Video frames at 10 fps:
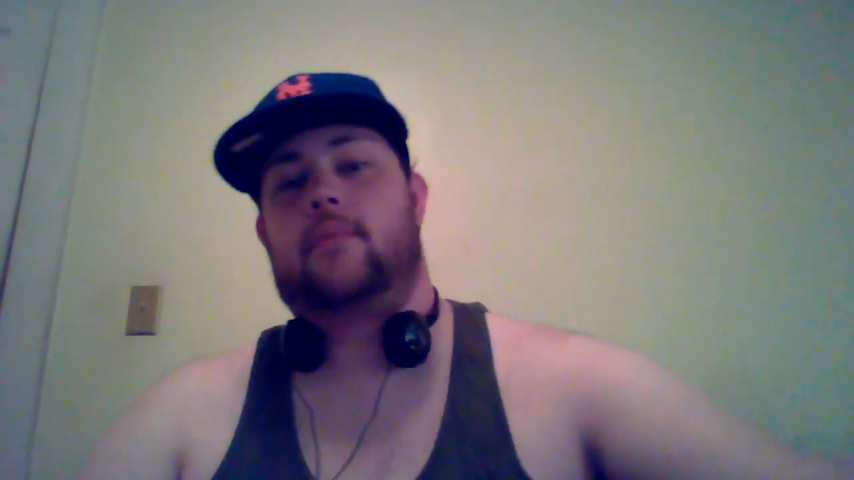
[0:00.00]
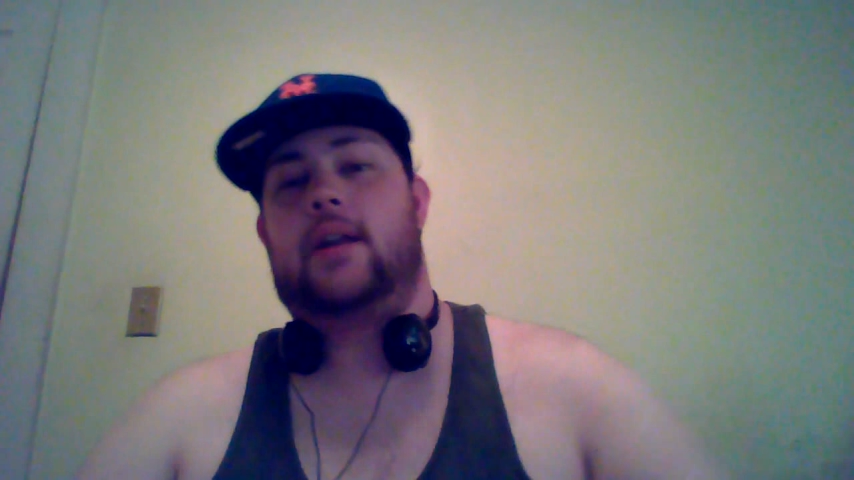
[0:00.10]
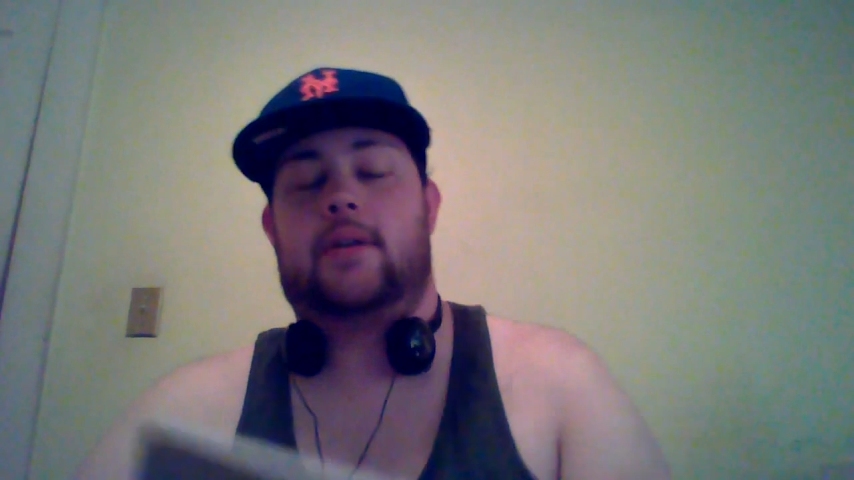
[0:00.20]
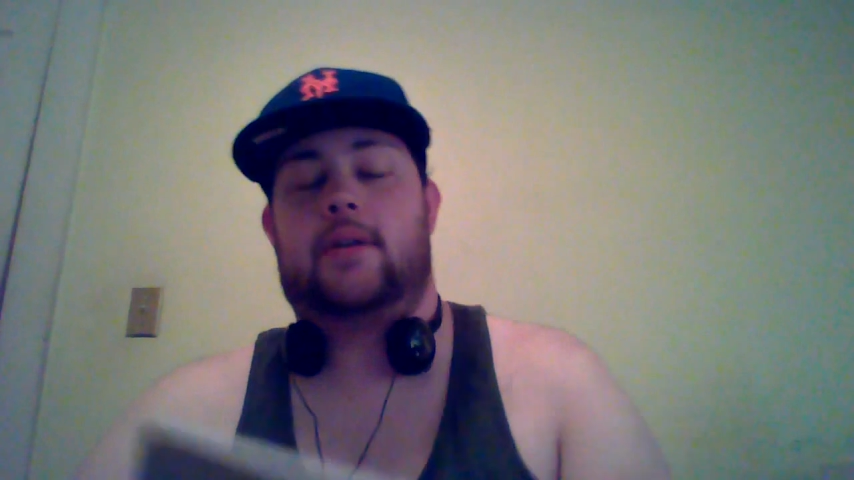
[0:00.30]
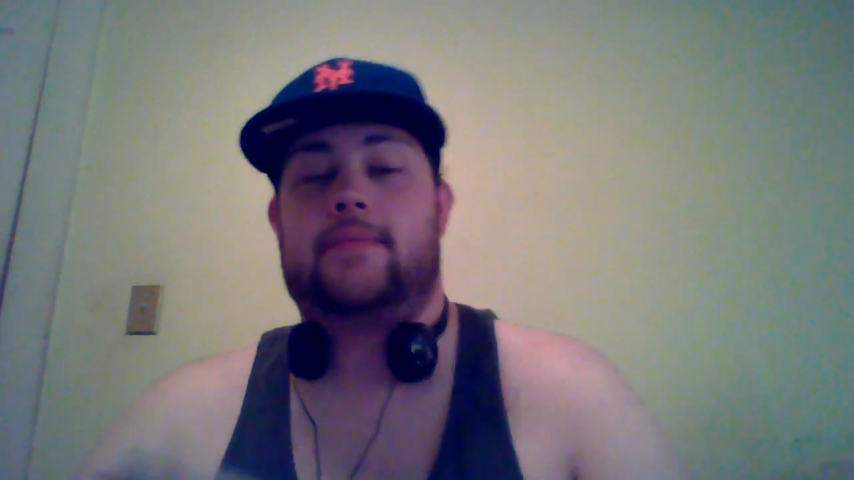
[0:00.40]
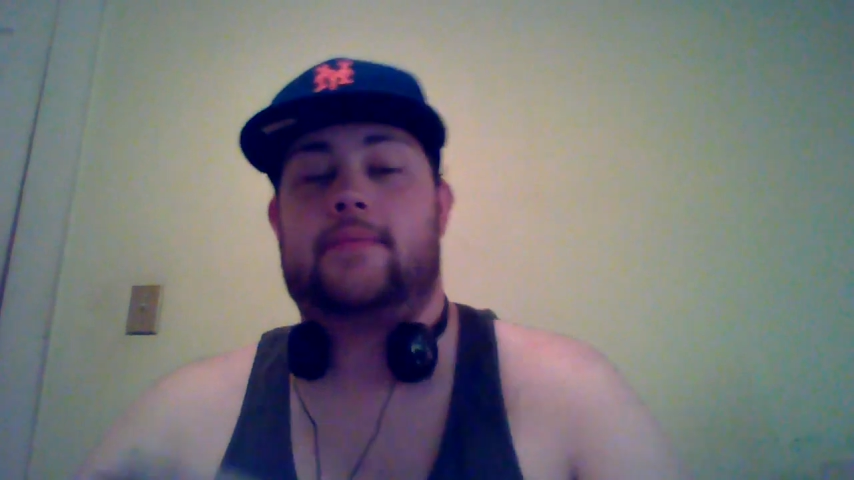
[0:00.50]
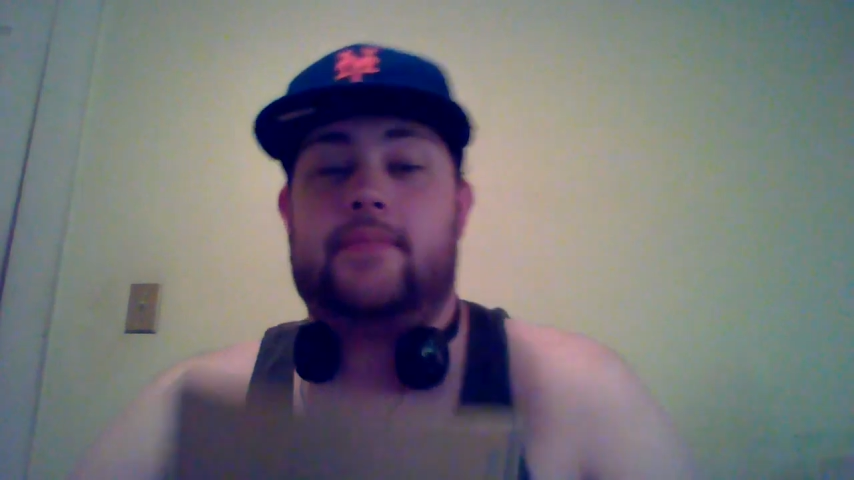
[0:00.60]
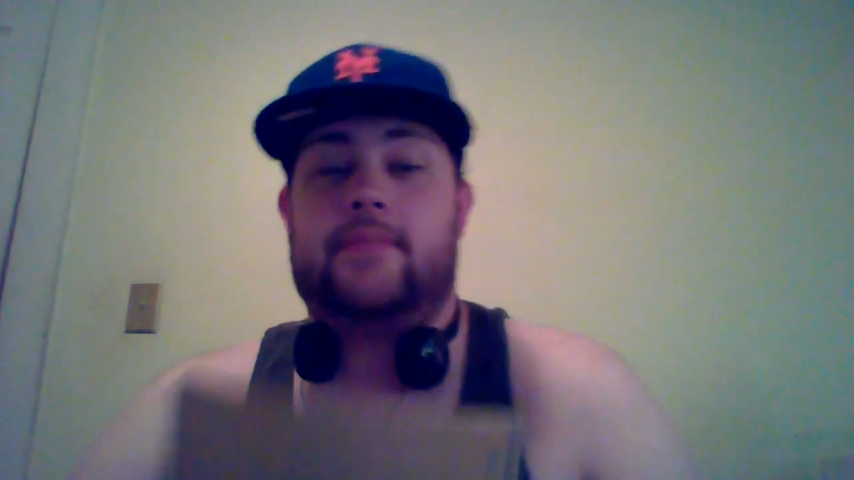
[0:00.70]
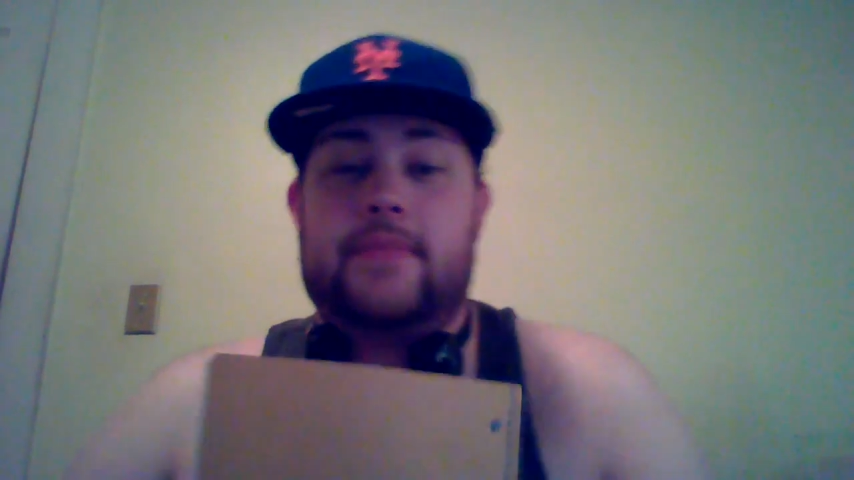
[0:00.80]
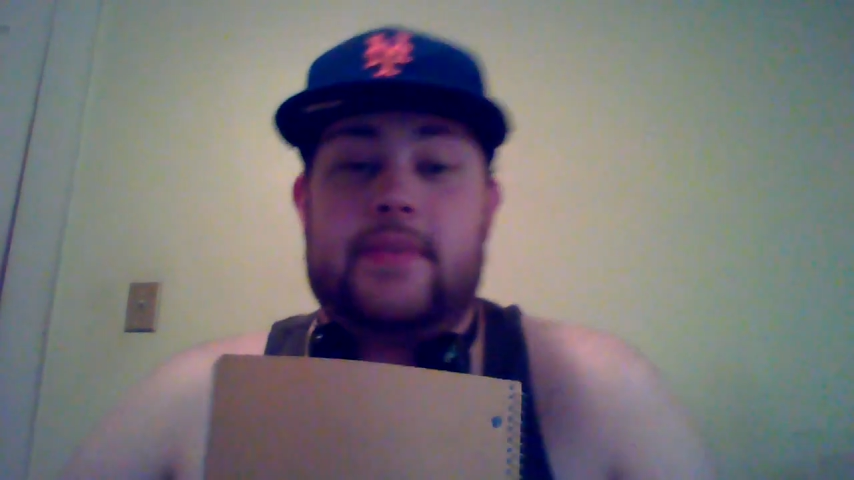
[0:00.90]
Anyways,
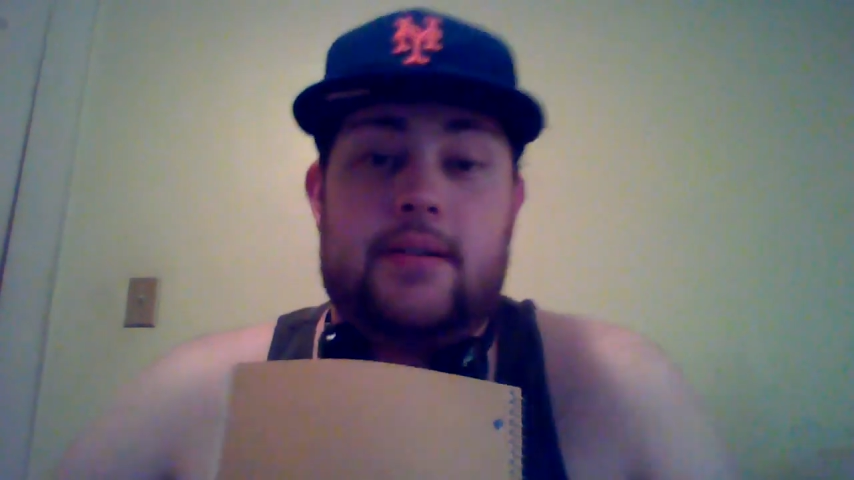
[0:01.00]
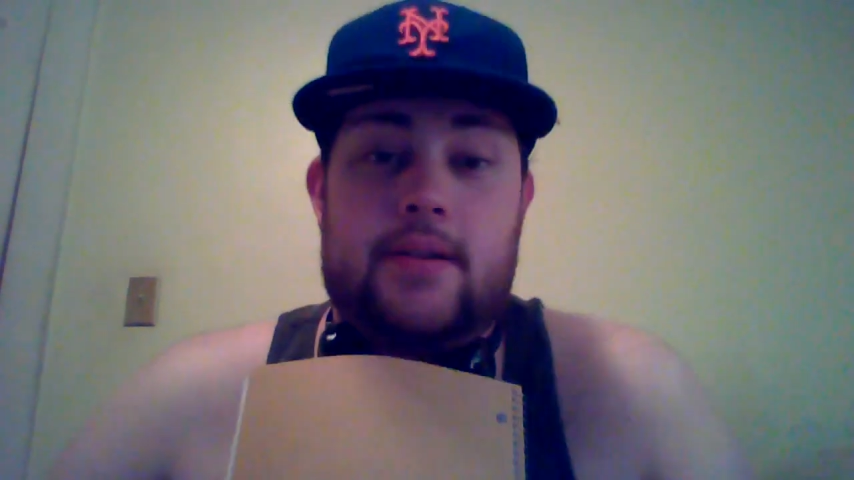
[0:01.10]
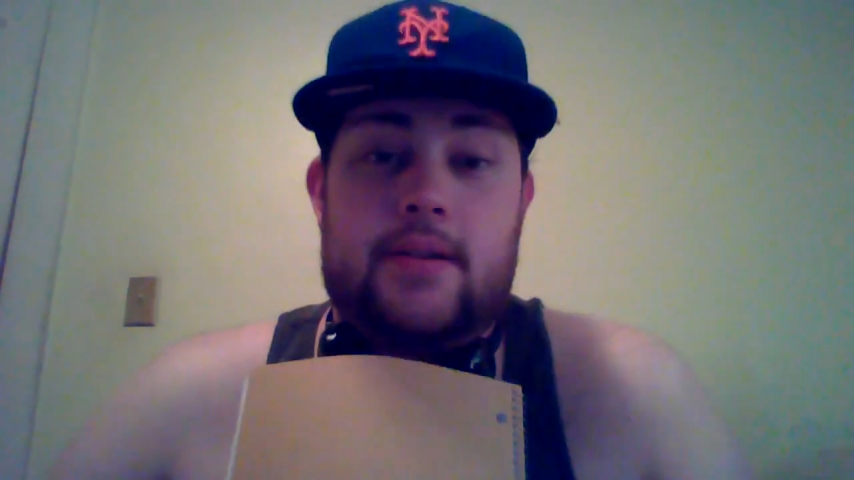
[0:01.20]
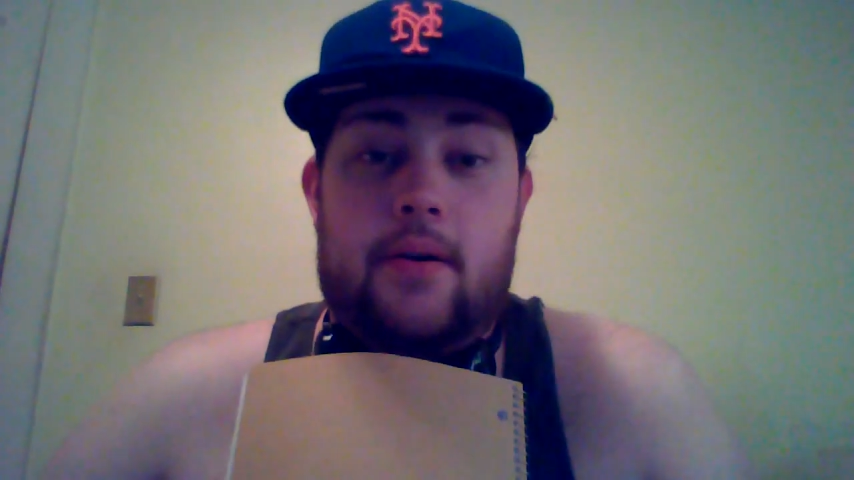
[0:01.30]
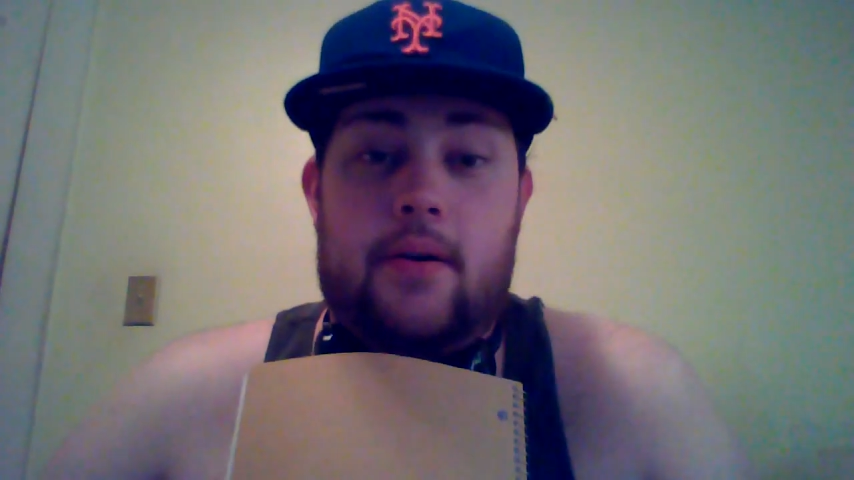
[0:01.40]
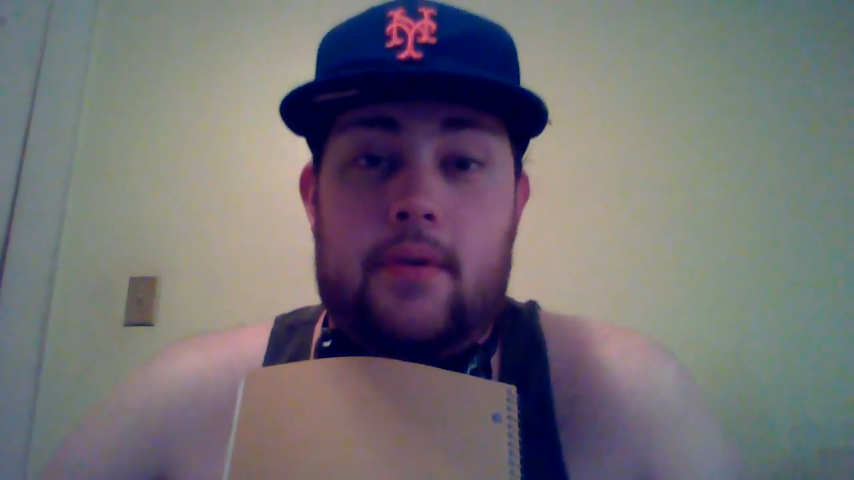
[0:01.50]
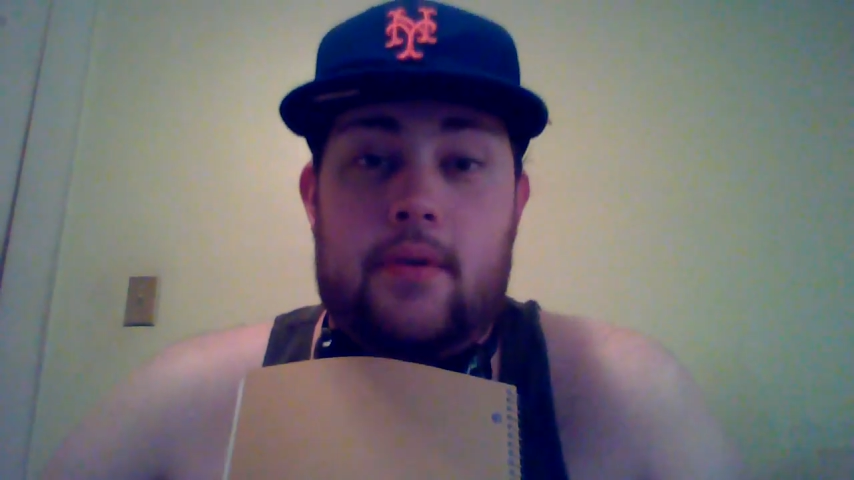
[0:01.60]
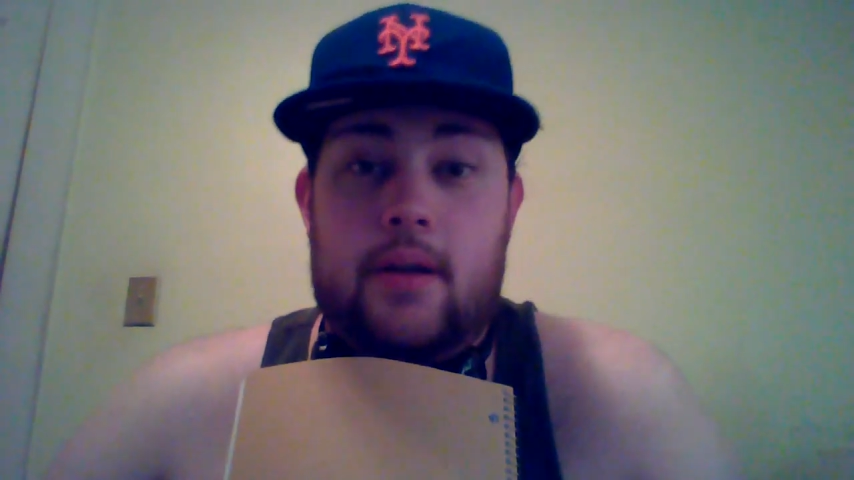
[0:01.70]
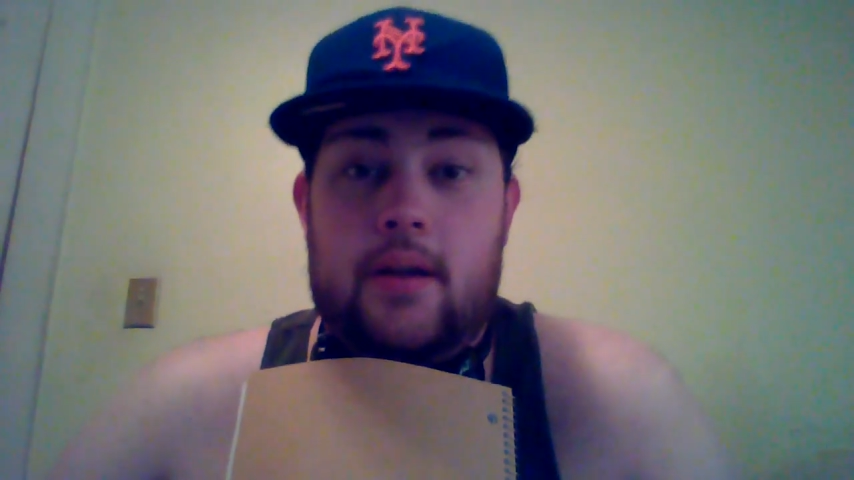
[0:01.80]
so